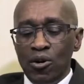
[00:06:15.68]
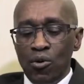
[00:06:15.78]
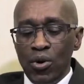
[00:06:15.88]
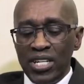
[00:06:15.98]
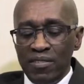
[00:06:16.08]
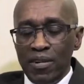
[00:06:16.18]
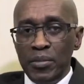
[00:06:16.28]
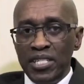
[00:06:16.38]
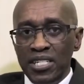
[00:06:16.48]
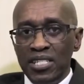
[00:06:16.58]
whatever
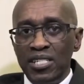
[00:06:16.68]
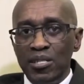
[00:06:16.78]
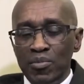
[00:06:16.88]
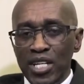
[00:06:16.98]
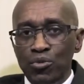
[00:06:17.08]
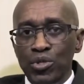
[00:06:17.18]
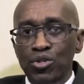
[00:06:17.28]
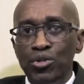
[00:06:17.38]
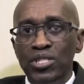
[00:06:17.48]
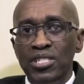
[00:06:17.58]
mechanism that we
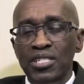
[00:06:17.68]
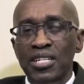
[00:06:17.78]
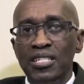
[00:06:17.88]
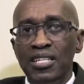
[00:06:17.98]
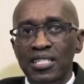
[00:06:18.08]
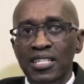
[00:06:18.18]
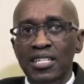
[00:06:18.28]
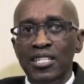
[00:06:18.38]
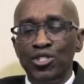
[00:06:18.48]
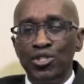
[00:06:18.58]
consider that
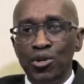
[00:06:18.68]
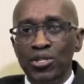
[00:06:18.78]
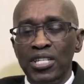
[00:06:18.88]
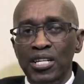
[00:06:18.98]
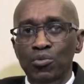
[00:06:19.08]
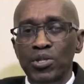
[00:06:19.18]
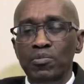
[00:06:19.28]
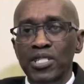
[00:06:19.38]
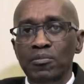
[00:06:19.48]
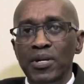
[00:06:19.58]
ensures that we
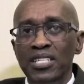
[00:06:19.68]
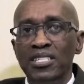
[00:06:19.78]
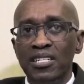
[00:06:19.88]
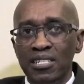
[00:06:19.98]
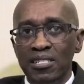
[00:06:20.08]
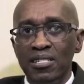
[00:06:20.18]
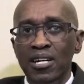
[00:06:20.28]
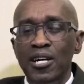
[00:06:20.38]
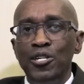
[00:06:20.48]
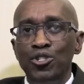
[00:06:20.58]
minimize the risk
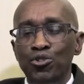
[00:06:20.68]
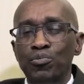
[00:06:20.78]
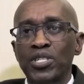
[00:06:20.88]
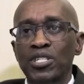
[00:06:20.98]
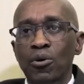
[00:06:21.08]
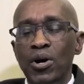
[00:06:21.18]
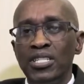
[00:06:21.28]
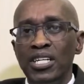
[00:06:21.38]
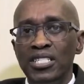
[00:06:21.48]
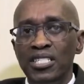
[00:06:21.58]
should be the one
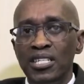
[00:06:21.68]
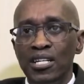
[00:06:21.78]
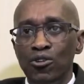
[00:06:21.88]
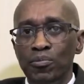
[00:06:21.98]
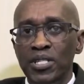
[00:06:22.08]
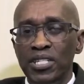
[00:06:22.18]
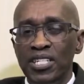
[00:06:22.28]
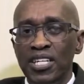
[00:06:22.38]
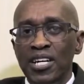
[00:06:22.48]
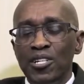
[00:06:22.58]
that is adopted.
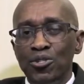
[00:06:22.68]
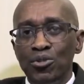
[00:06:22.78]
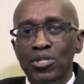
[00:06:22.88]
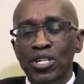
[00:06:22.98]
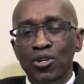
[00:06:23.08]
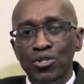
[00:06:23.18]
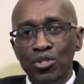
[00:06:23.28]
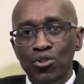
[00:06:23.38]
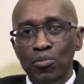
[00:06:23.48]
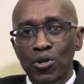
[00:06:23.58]
So the
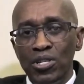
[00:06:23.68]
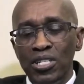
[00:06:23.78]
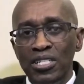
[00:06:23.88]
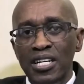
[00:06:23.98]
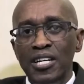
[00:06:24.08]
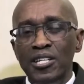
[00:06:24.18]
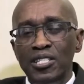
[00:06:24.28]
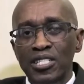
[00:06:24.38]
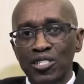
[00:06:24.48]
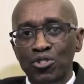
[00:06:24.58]
escrow model
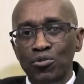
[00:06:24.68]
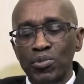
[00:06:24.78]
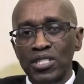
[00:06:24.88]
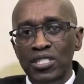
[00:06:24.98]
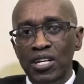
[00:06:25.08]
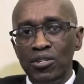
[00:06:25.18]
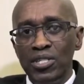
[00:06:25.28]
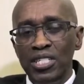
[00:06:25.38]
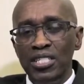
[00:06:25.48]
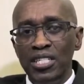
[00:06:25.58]
needs to be
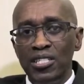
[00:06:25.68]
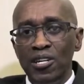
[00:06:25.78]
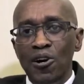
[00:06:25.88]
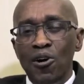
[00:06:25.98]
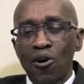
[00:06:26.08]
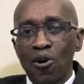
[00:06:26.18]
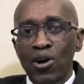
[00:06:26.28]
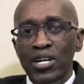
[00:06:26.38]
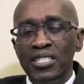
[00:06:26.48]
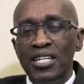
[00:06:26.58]
interrogated, or
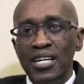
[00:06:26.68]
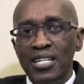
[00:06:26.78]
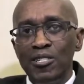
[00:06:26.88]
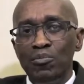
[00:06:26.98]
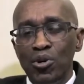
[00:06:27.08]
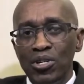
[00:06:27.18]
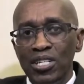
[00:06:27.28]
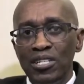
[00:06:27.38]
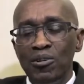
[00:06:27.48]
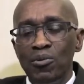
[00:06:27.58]
a direct
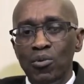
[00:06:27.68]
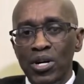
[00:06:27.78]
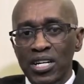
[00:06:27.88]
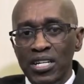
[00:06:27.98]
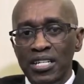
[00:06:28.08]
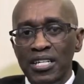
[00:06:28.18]
model where